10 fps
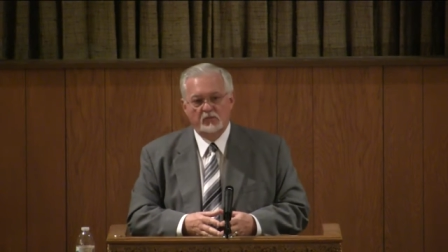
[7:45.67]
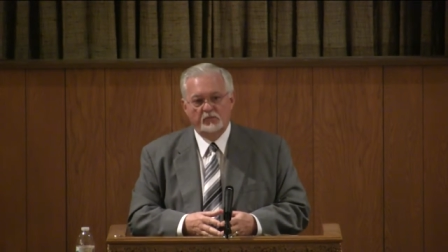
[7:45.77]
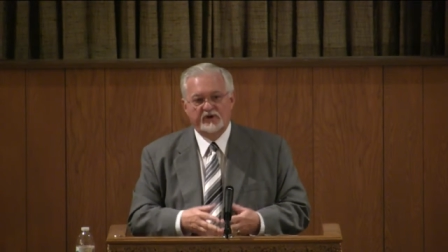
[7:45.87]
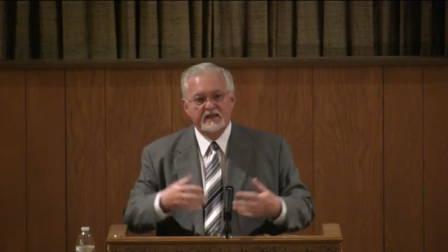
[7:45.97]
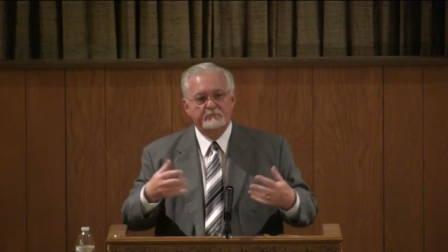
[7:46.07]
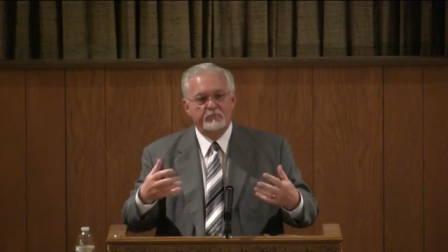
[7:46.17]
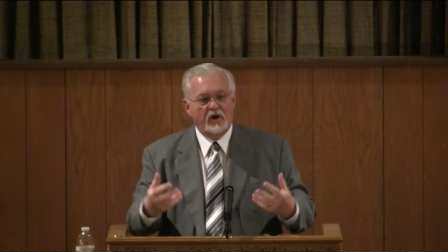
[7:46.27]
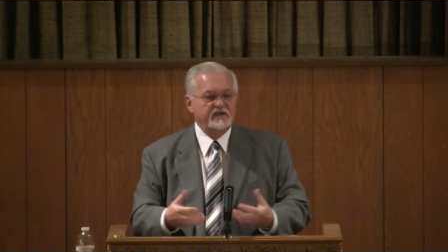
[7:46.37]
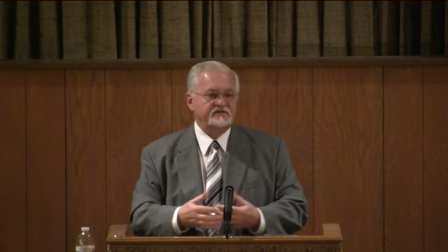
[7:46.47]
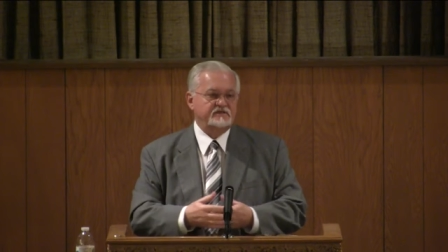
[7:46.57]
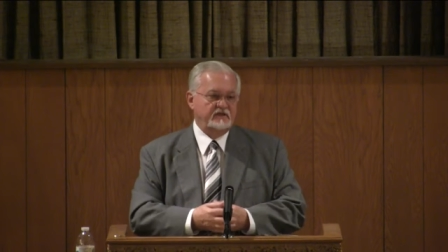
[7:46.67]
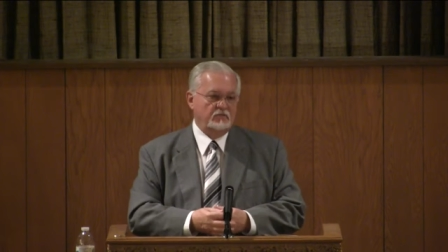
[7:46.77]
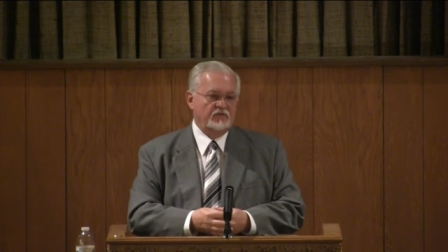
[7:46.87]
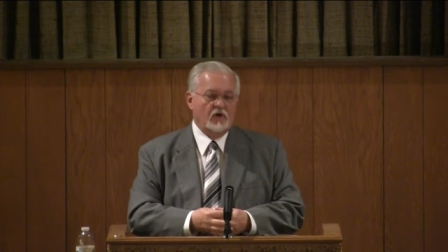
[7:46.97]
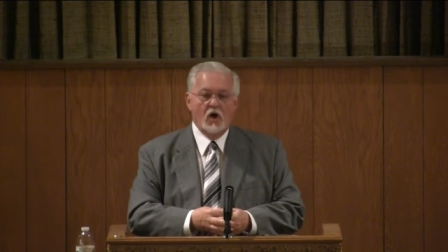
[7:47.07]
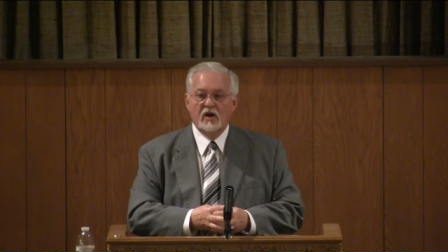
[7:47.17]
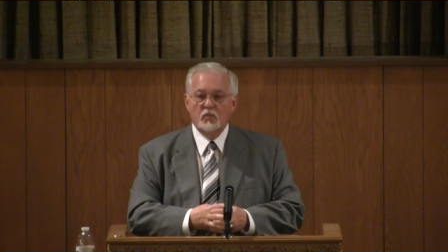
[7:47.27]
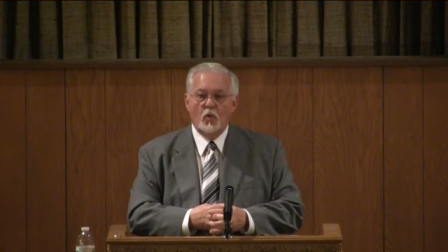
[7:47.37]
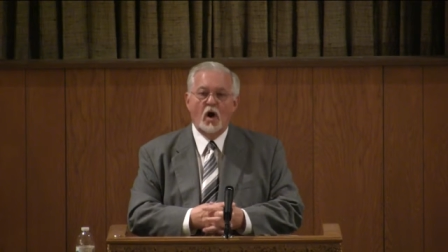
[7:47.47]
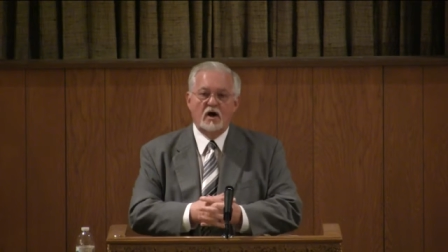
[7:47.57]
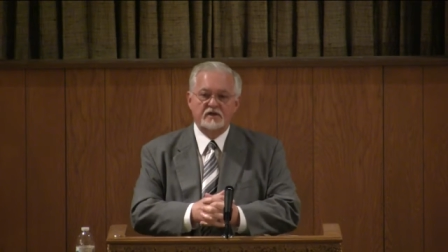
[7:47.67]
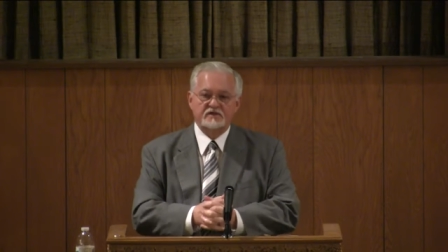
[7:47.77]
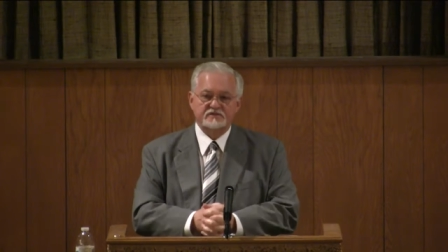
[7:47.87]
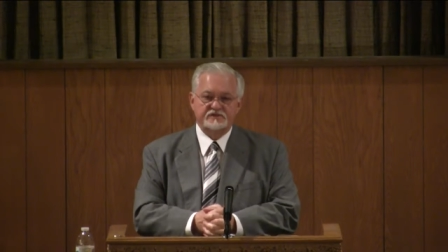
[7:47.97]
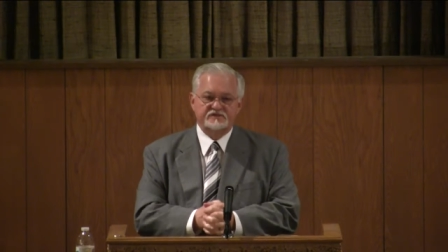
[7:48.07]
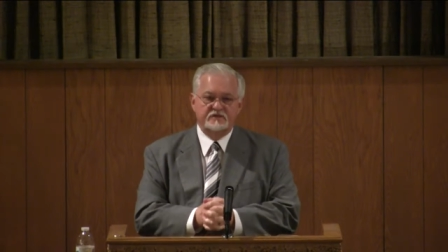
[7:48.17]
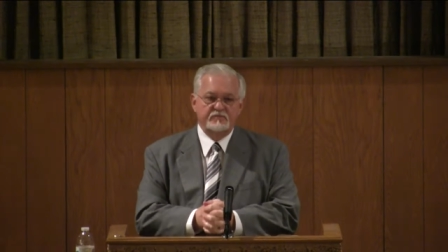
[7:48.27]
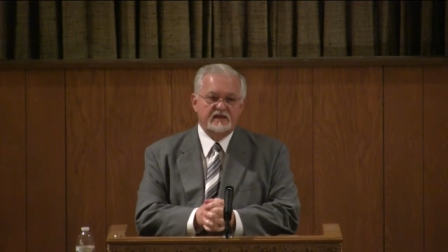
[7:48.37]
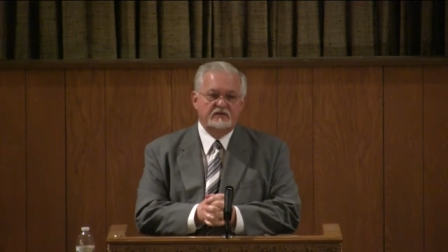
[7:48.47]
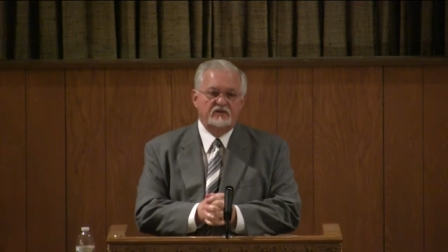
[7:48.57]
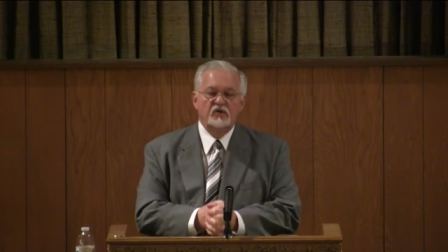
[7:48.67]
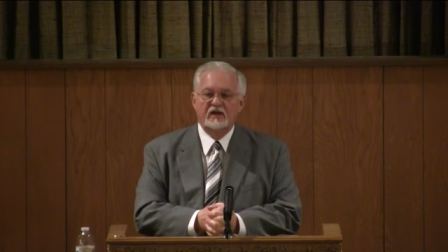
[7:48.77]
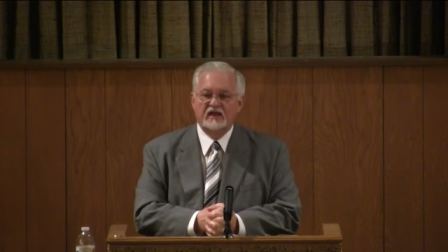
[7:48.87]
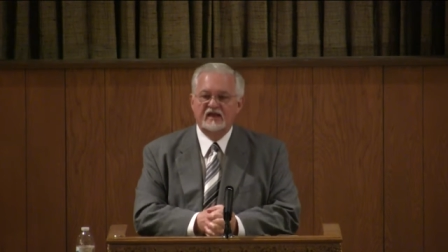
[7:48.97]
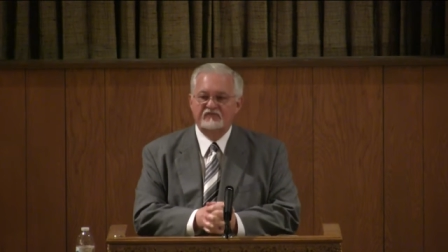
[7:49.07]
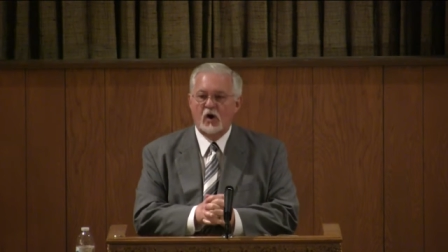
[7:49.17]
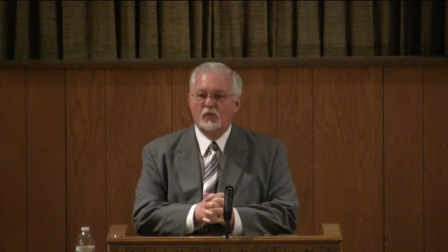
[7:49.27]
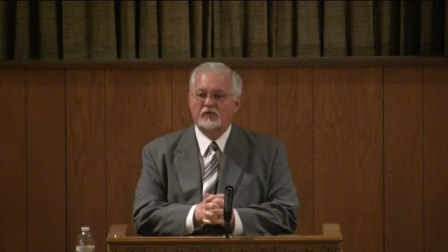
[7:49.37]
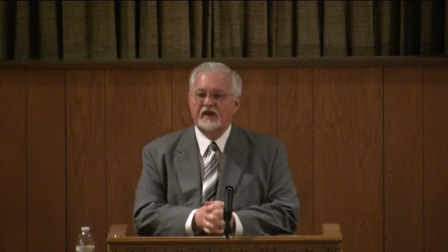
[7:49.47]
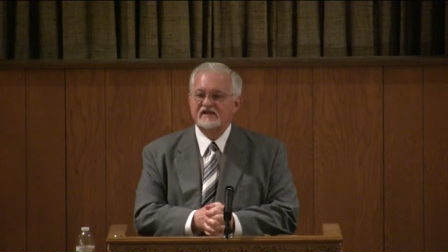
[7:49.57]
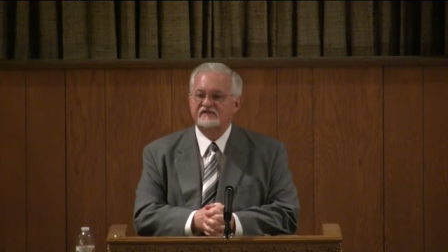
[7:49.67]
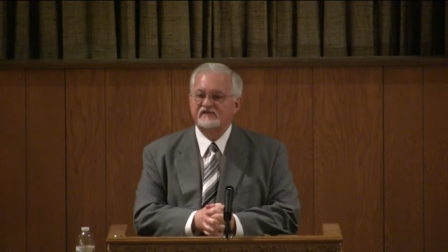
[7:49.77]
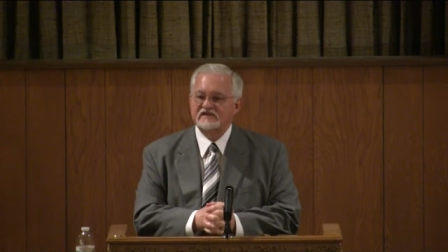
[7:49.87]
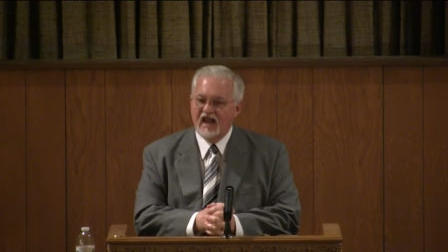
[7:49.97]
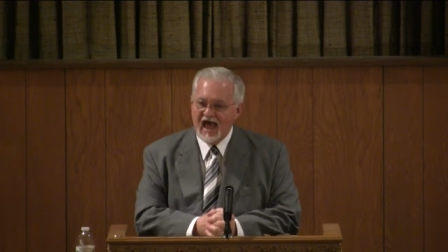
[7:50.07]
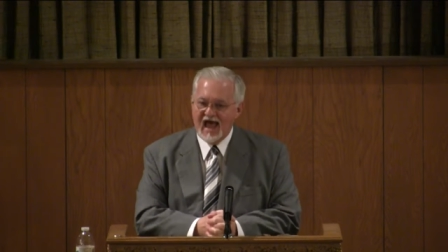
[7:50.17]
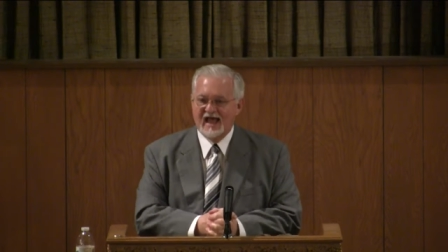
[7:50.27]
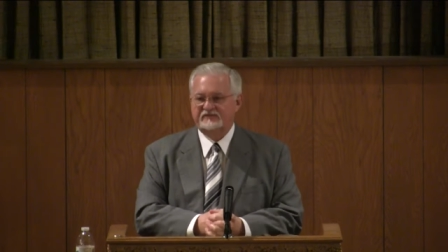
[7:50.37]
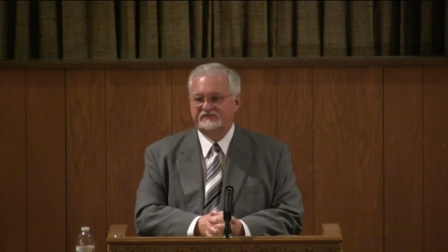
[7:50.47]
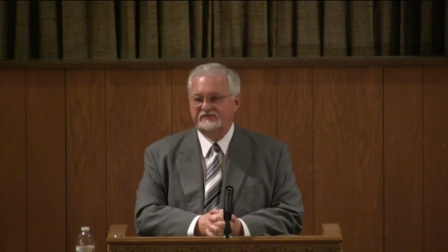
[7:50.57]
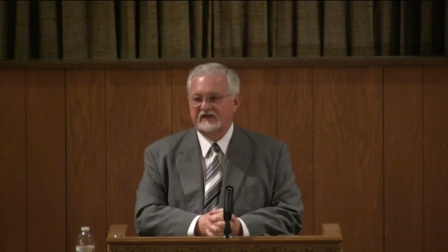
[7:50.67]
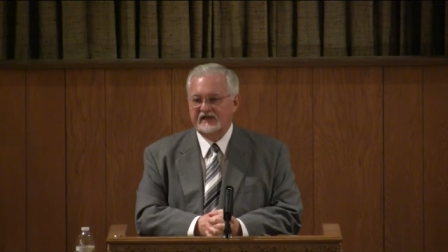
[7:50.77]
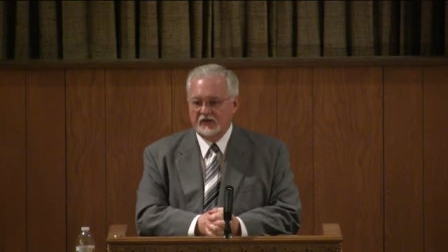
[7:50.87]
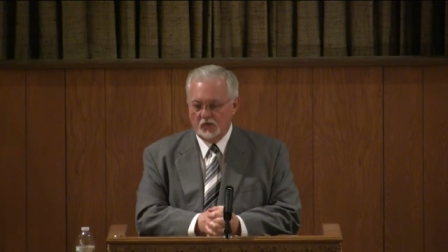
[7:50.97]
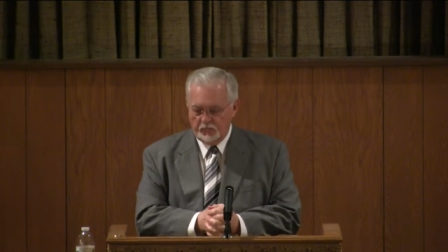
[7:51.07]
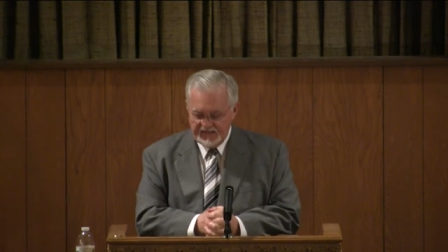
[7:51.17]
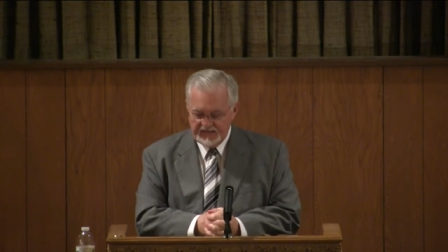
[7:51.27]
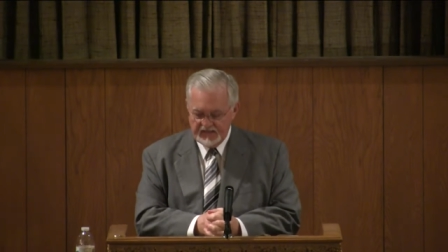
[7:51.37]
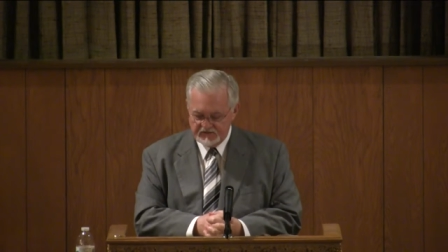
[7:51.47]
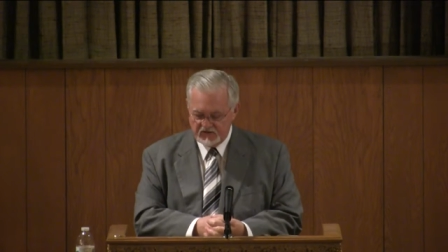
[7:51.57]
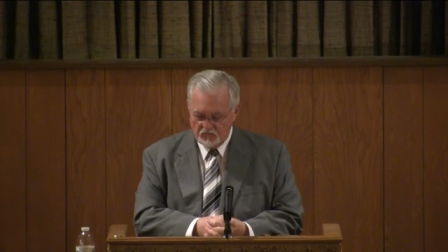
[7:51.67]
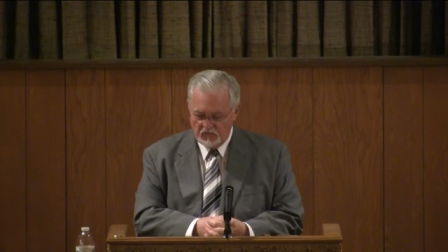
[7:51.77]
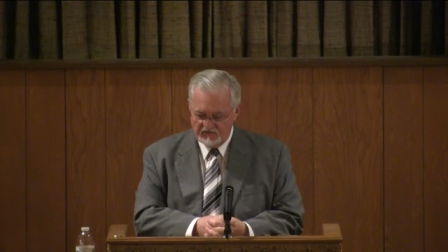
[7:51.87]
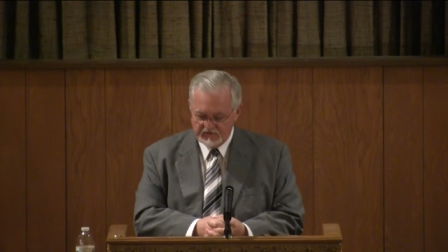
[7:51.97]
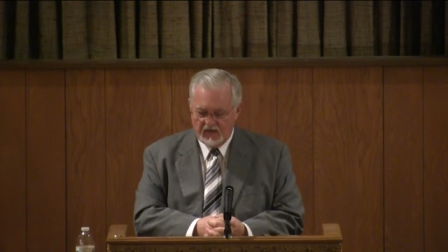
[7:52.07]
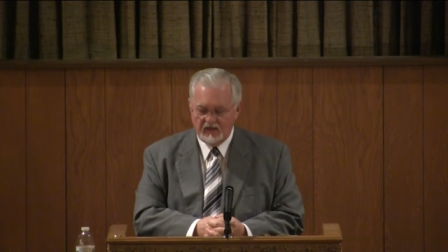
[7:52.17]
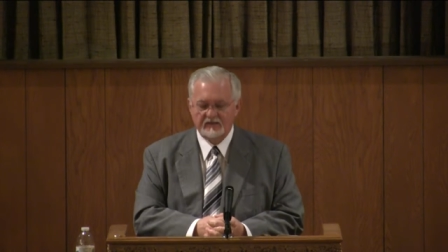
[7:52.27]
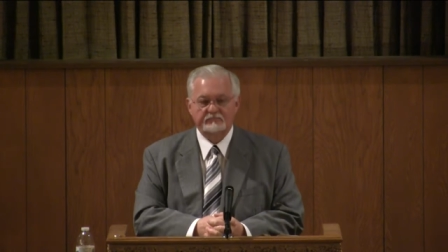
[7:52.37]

But he embraced it with all he was to submit to it and live all the days of his life in obedience to the will of God.